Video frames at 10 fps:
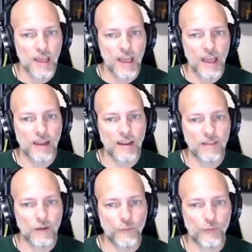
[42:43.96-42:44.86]
ending
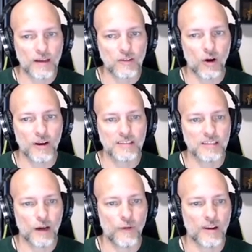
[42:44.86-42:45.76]
the effect on
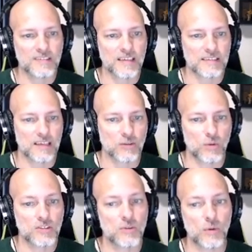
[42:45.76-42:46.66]
itself on a success.
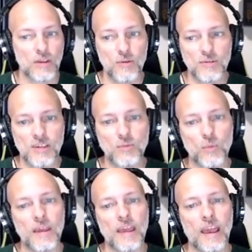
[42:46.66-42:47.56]
Once we use it,
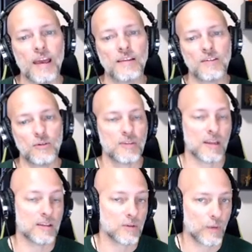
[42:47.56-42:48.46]
we can't use it
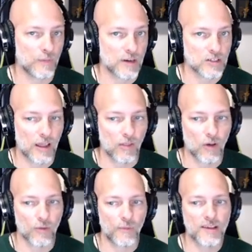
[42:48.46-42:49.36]
again until we finish a
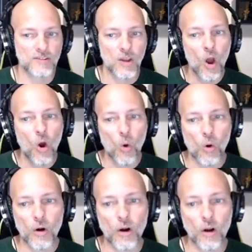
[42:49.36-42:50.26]
long rest,
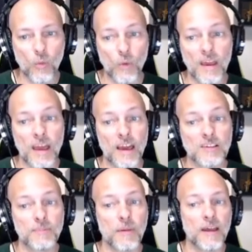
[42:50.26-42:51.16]
or we
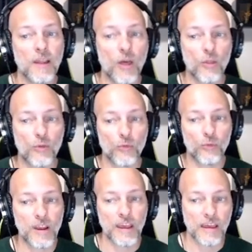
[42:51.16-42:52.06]
expend
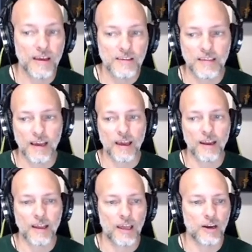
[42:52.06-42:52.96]
three
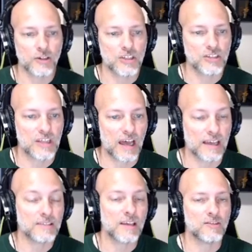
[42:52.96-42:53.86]
psionic energy
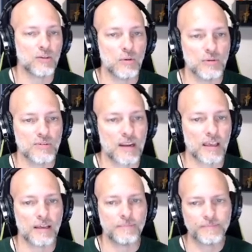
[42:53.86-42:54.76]
dice to use it
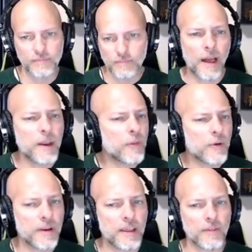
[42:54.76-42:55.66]
again another
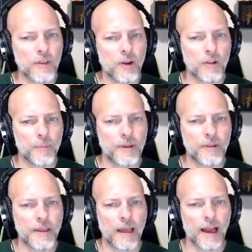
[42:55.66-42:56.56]
neat little
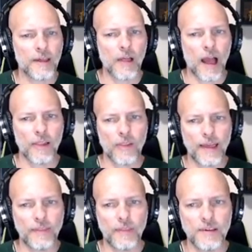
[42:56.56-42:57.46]
ability. I, I
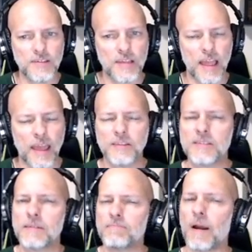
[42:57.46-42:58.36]
like this.
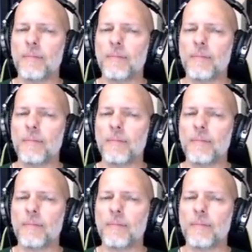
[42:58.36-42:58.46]
It's probably